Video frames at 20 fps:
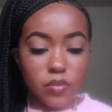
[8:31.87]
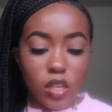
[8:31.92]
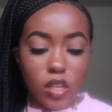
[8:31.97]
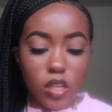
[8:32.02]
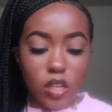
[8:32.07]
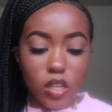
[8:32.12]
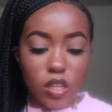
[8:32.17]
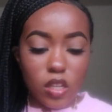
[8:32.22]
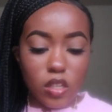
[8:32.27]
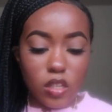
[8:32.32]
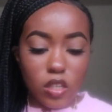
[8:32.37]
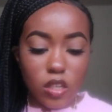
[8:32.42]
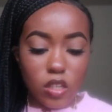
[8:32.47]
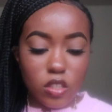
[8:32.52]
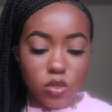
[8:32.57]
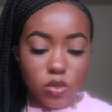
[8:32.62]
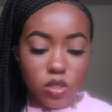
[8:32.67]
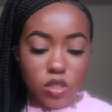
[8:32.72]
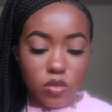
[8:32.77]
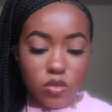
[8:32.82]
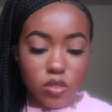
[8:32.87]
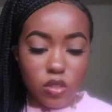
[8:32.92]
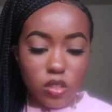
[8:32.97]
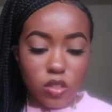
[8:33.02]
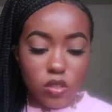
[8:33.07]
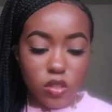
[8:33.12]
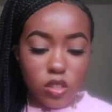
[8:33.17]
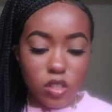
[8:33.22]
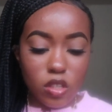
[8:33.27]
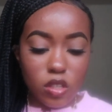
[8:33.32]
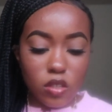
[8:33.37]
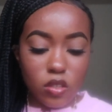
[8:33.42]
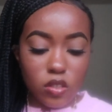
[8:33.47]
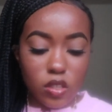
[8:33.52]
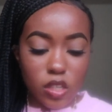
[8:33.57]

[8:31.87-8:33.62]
And it also comes in other colors.